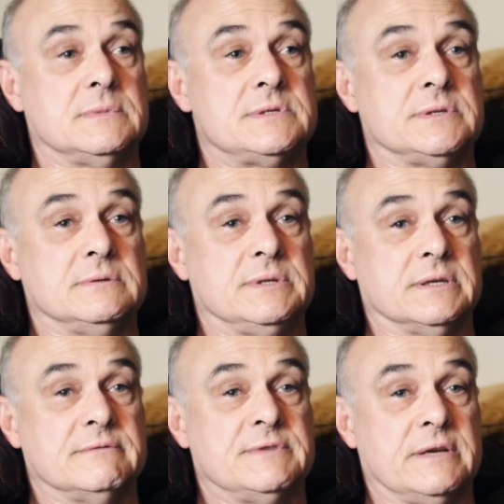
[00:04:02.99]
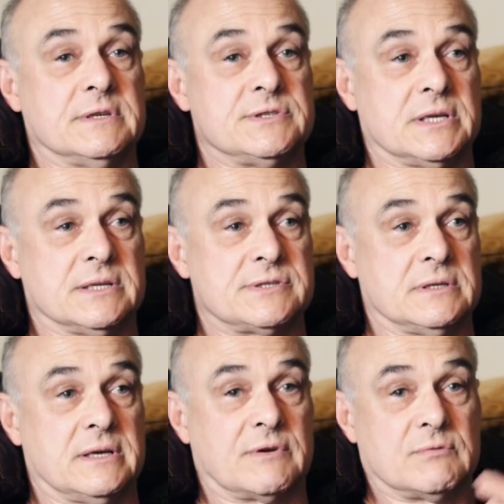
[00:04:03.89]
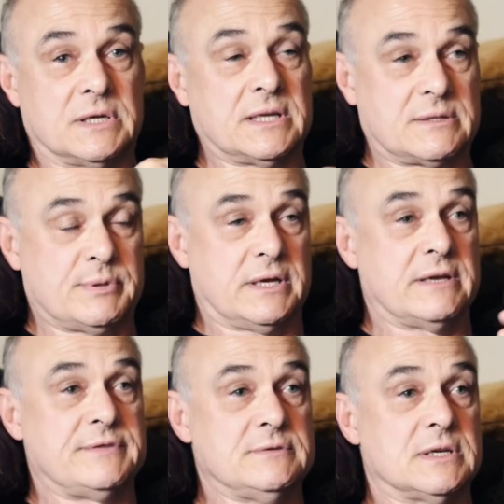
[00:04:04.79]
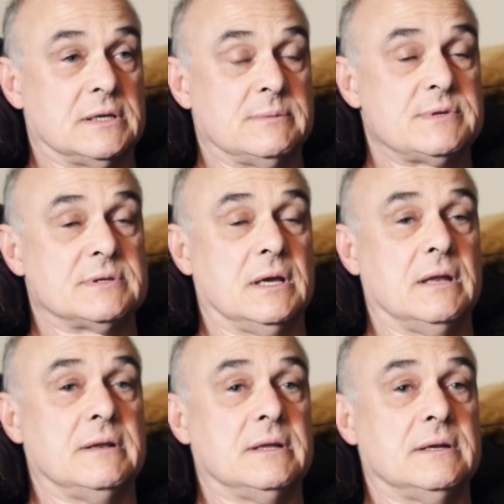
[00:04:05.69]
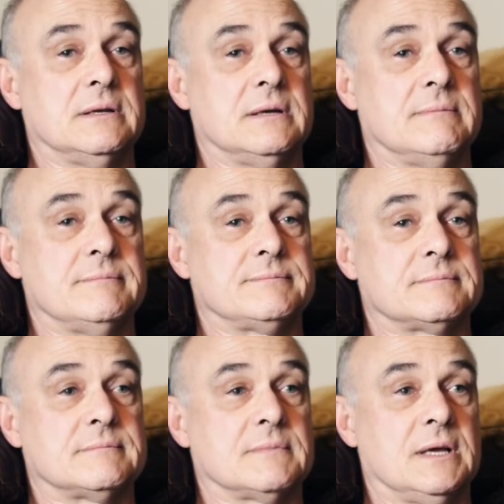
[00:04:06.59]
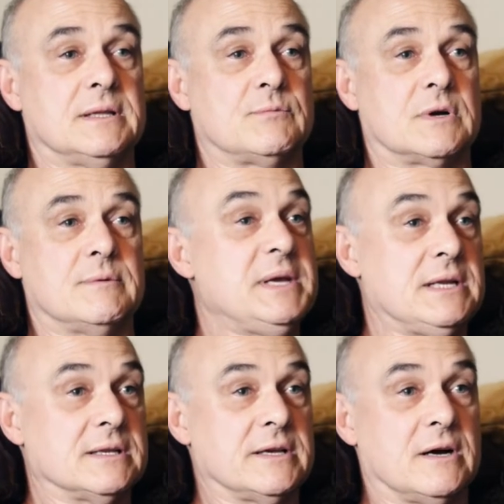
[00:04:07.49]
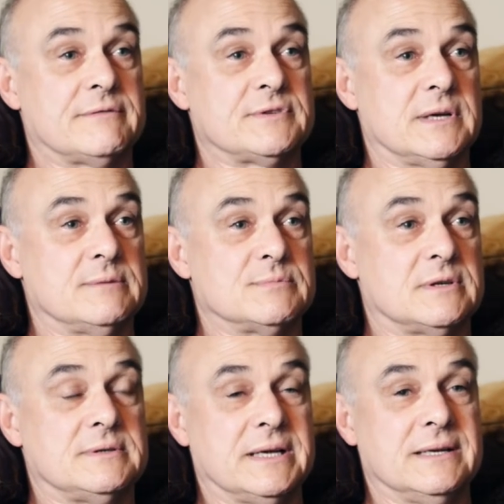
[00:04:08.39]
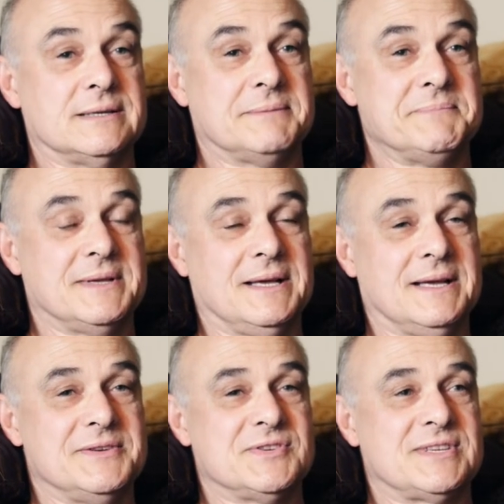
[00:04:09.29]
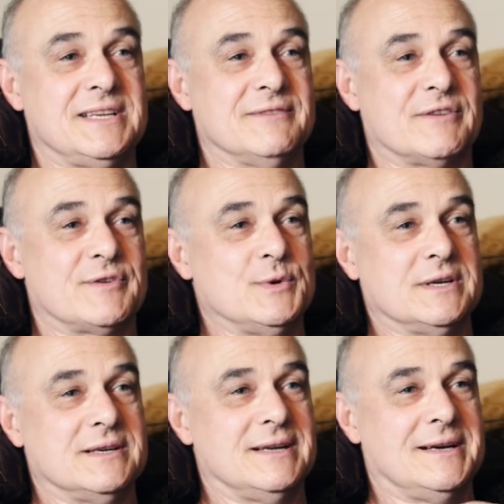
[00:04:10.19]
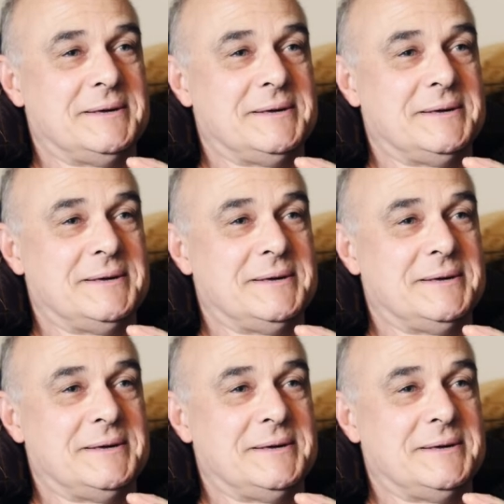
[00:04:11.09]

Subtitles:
to give David a chance to have a run at the play a few times, and then we're immediately off to Edinburgh. And just to give everyone